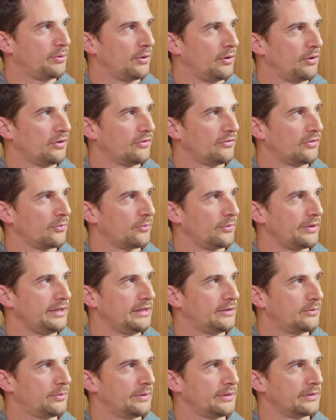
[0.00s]
the poll of the
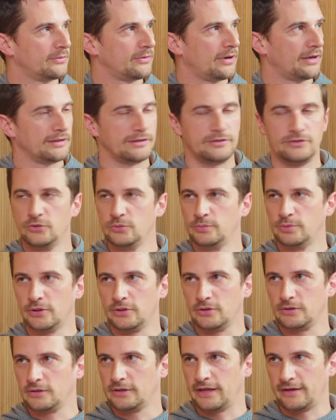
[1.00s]
week. We run a new
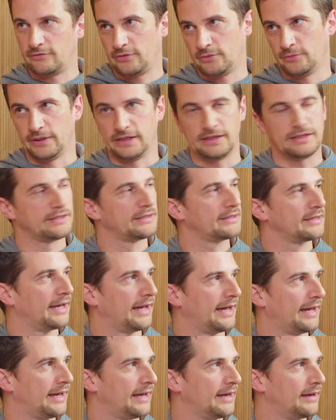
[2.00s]
poll every week,
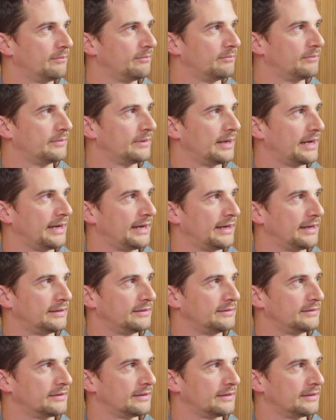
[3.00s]
um,
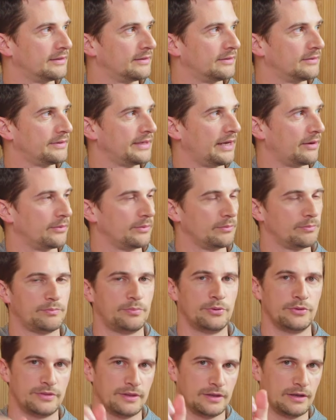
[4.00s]
and uh, yeah, we'll
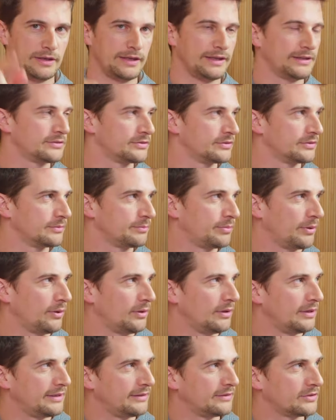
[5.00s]
put the link to the
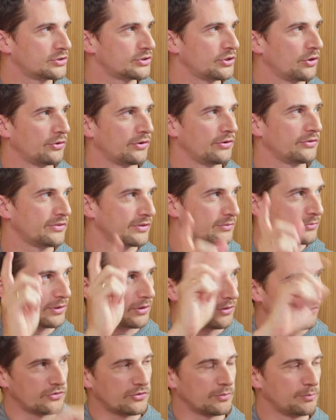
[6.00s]
poll in the show notes, and
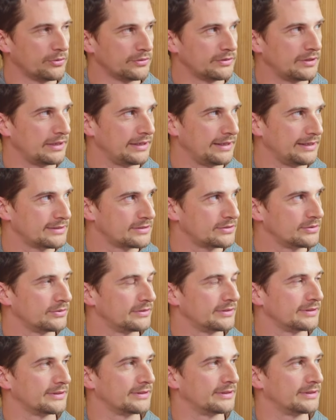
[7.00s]
we'll also put the link to
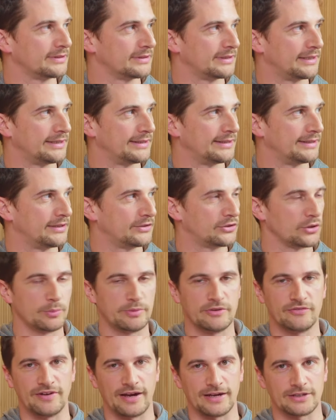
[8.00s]
the uh,
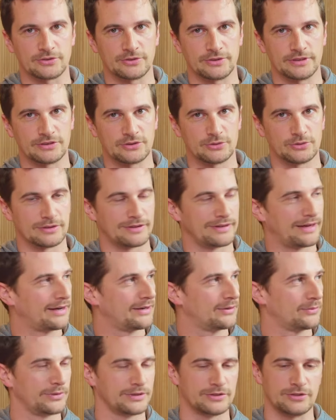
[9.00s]
Adobe Factory tour
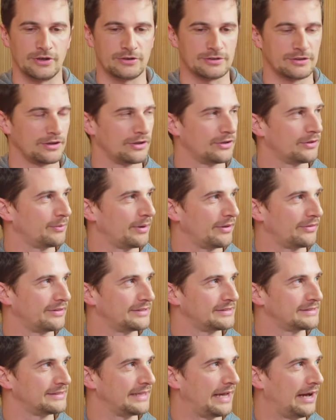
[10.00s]
there. We talked a lot about
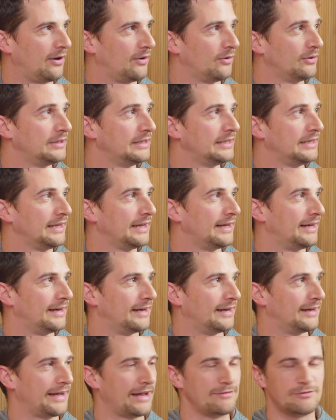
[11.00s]
this now.
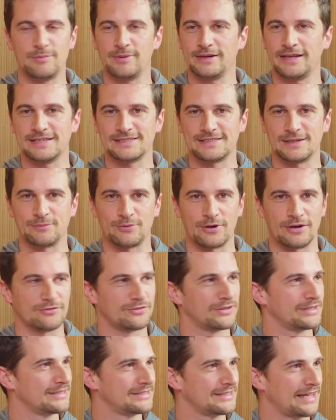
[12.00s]
Uh, everybody has their
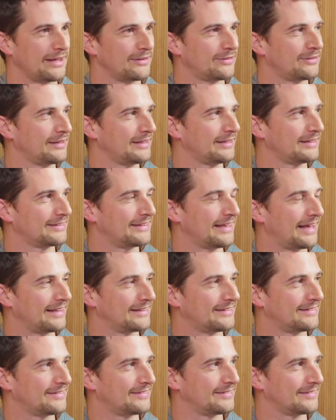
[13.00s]
preference. I think
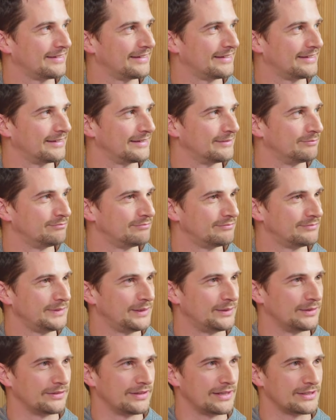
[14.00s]
that um,
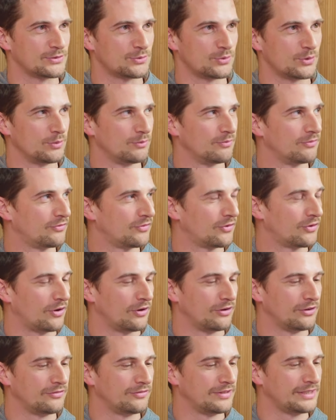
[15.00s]
you know there's room for
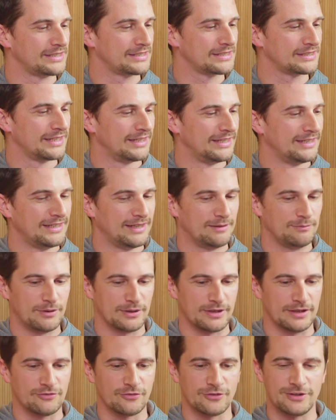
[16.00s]
all of this,
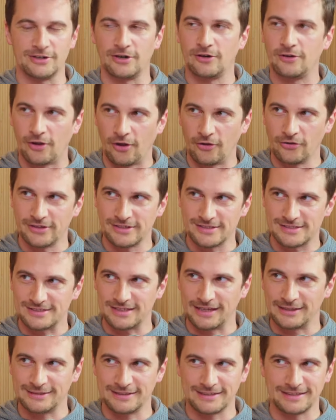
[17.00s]
but if we're all honest, I